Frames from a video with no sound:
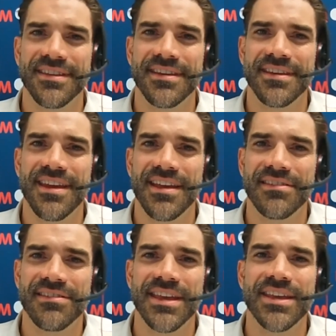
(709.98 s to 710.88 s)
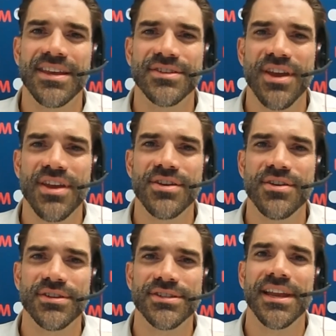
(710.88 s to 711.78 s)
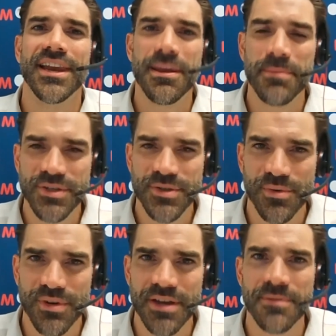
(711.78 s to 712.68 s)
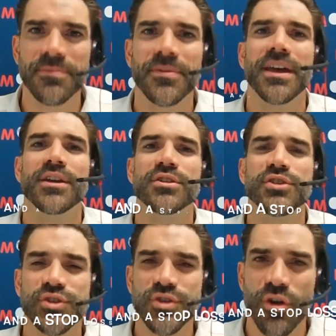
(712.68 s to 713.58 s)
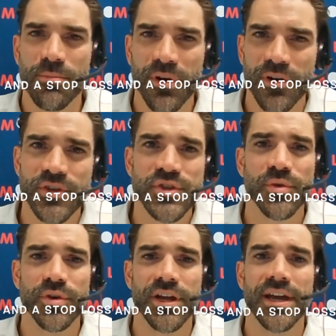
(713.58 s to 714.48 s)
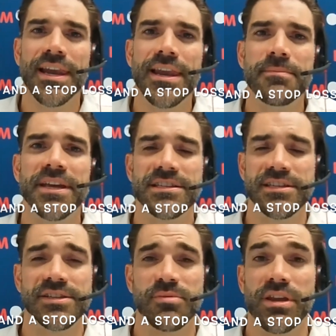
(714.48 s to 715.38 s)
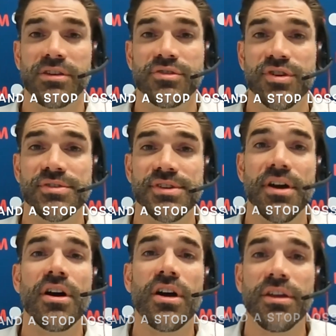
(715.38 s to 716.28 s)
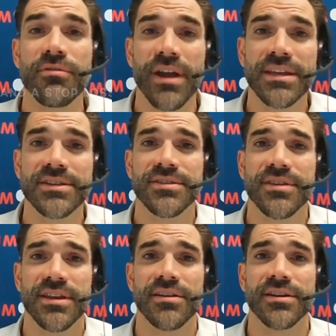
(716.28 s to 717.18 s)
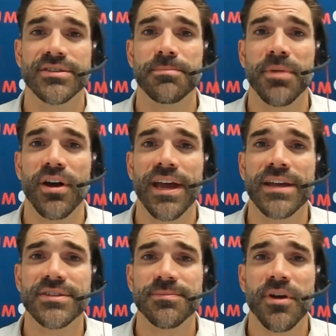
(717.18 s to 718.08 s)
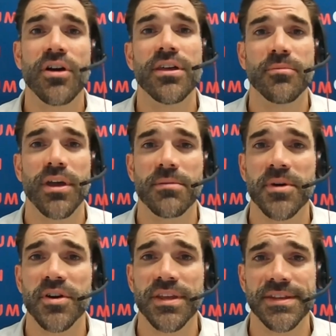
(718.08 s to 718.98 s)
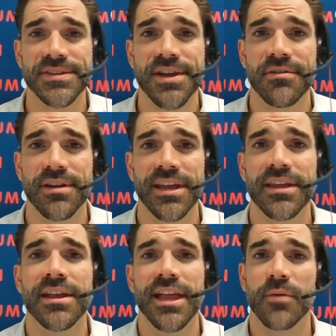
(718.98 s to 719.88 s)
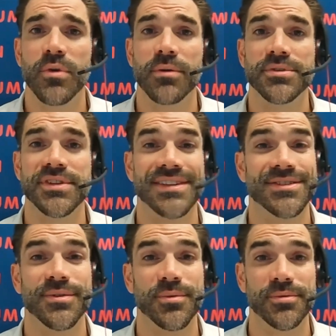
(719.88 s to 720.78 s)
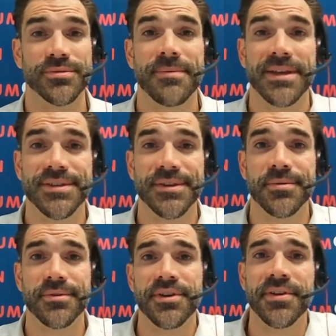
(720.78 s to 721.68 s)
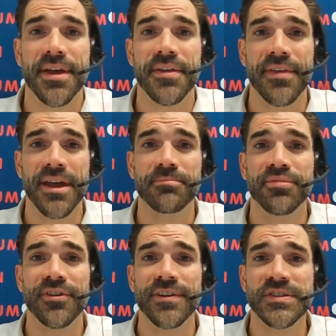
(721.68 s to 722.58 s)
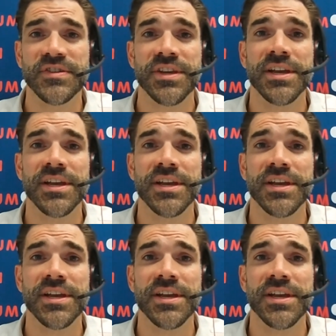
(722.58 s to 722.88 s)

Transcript: Yeah, thank you. So you got a limit order and a stop loss order. A limit is where you choose a high rate that you'd like to buy at, higher than where the market is currently, and we will set an automatic order at that price.